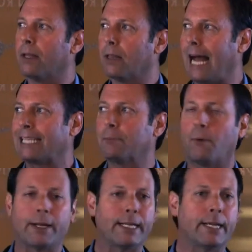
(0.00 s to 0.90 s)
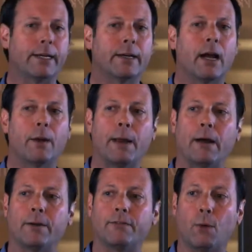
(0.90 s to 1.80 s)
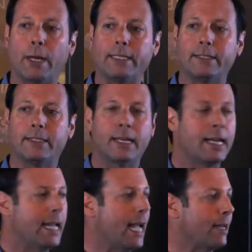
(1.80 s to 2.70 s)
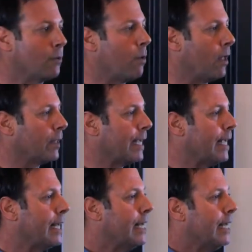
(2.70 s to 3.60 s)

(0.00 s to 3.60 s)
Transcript: Last point here around voice and quality.